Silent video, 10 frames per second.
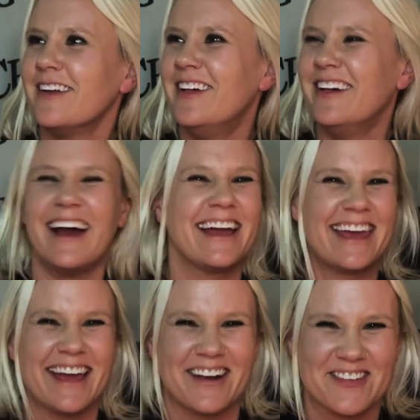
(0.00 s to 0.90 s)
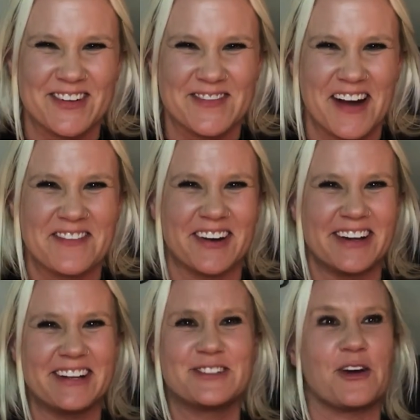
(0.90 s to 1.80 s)
I can't
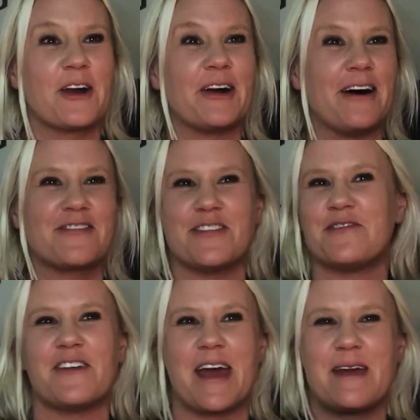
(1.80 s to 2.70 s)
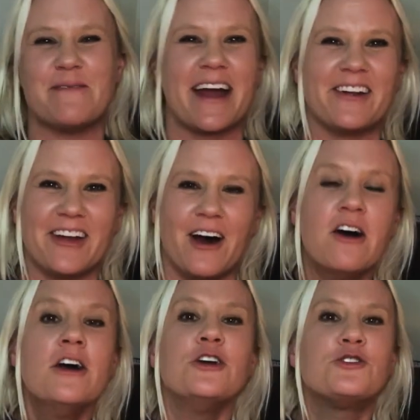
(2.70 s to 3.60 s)
remember. Drunk off the fame. I don't
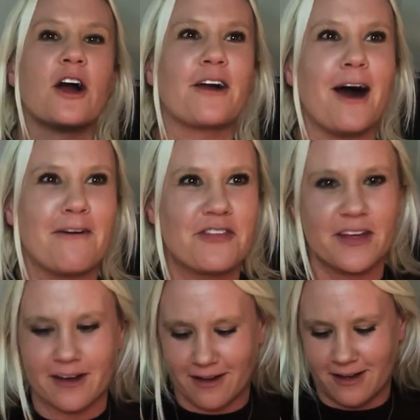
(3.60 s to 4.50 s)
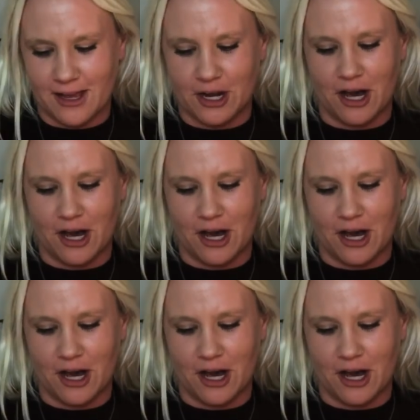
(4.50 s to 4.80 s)
know. Drunk off the,